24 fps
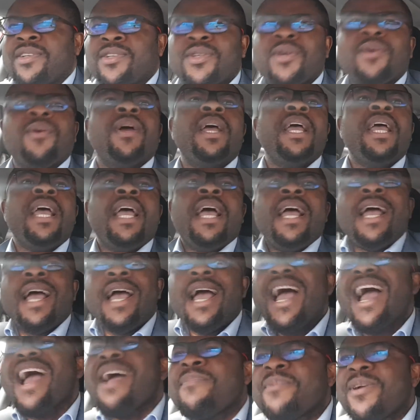So
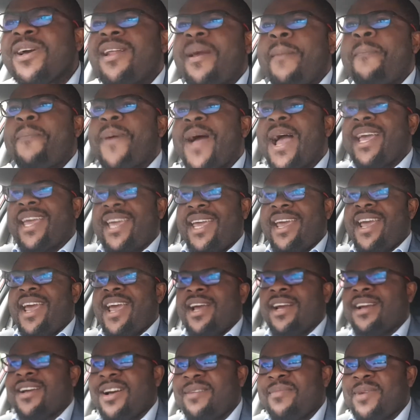I'm going to park
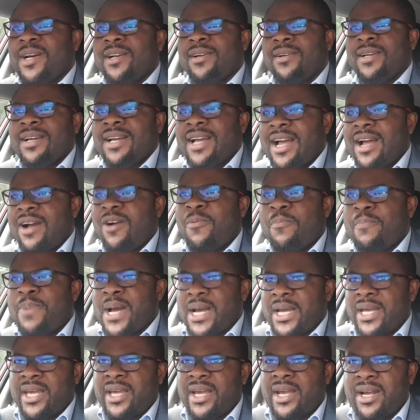here. Come on, I'll
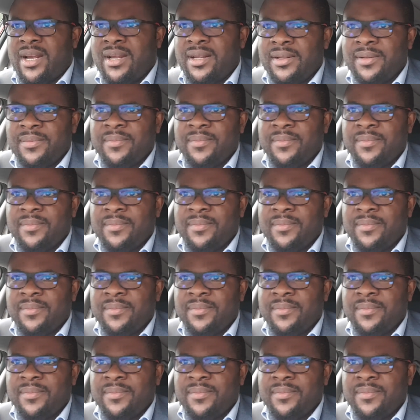park here.